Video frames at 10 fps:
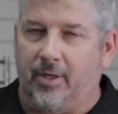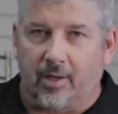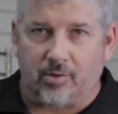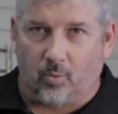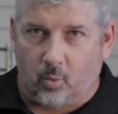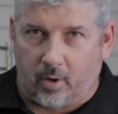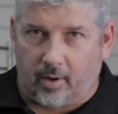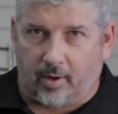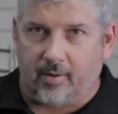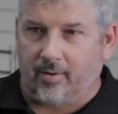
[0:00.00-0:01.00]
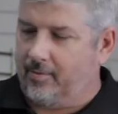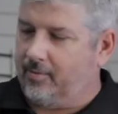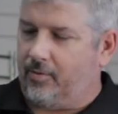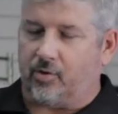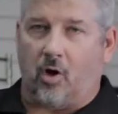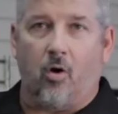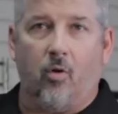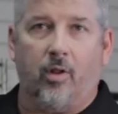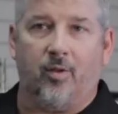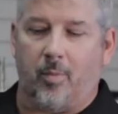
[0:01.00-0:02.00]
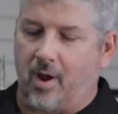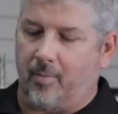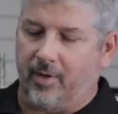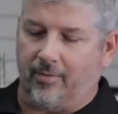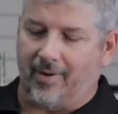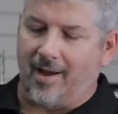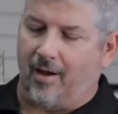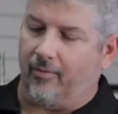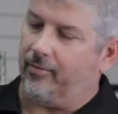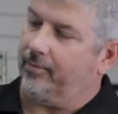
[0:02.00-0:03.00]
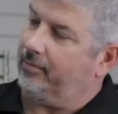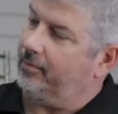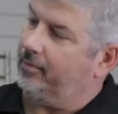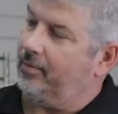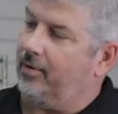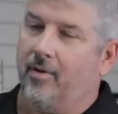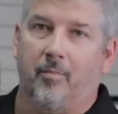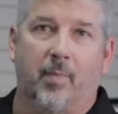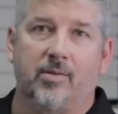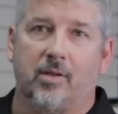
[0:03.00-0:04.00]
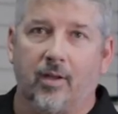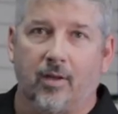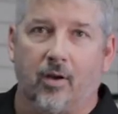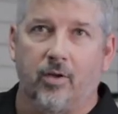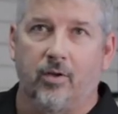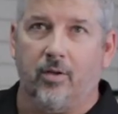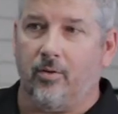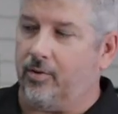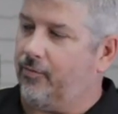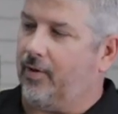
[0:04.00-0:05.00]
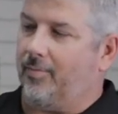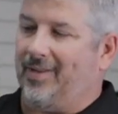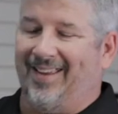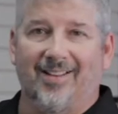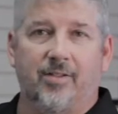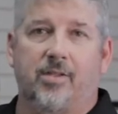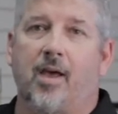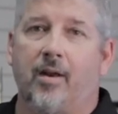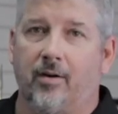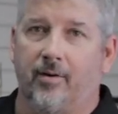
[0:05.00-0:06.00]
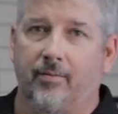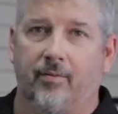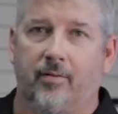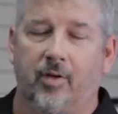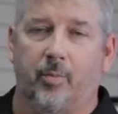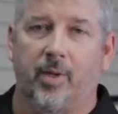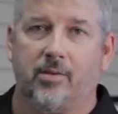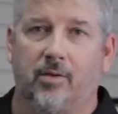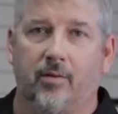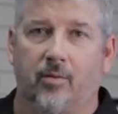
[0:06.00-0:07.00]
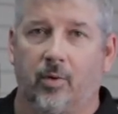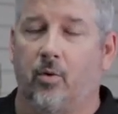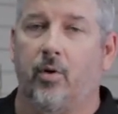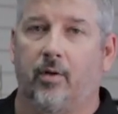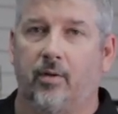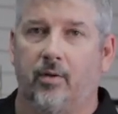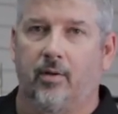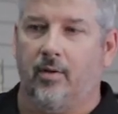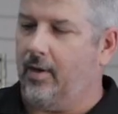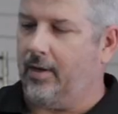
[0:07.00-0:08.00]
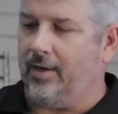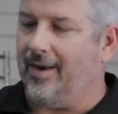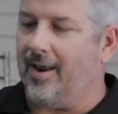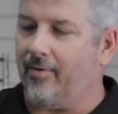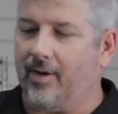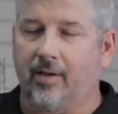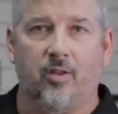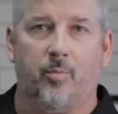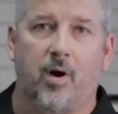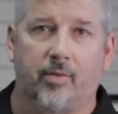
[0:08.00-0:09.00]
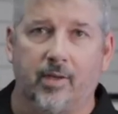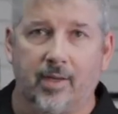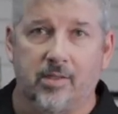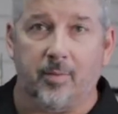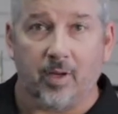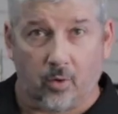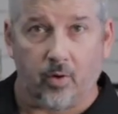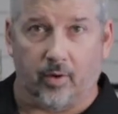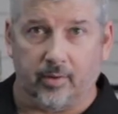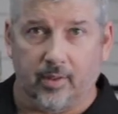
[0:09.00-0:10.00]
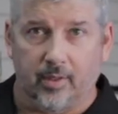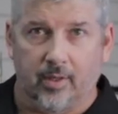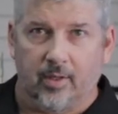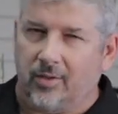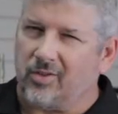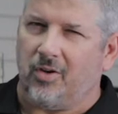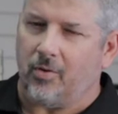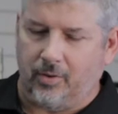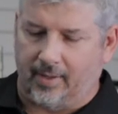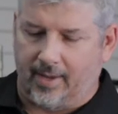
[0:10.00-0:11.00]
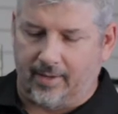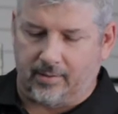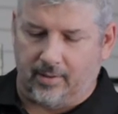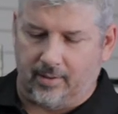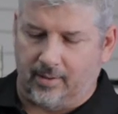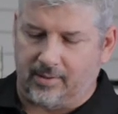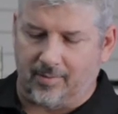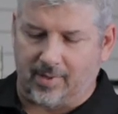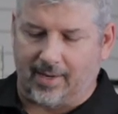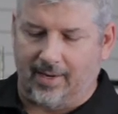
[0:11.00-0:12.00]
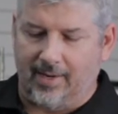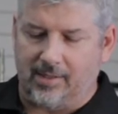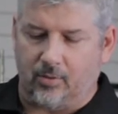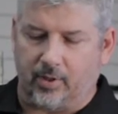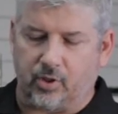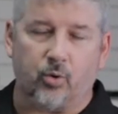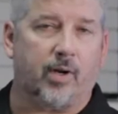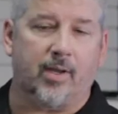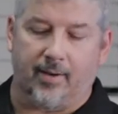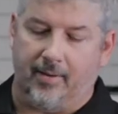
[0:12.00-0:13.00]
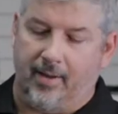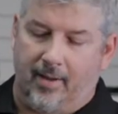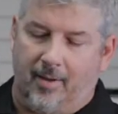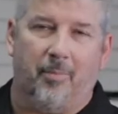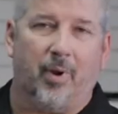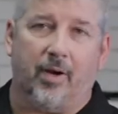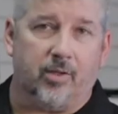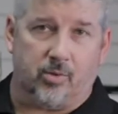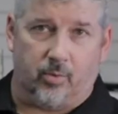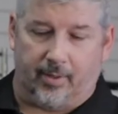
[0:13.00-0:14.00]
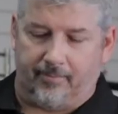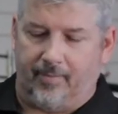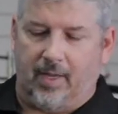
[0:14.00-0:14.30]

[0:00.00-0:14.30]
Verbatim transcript: Doesn't work. There's a hole in the bottom of your valve. Basically, all you do is fill up the inside of your your piston with oil. You never get to the part that needs to be oiled. So don't do that. It's a, it seems like an easy, quick shortcut, but it doesn't work.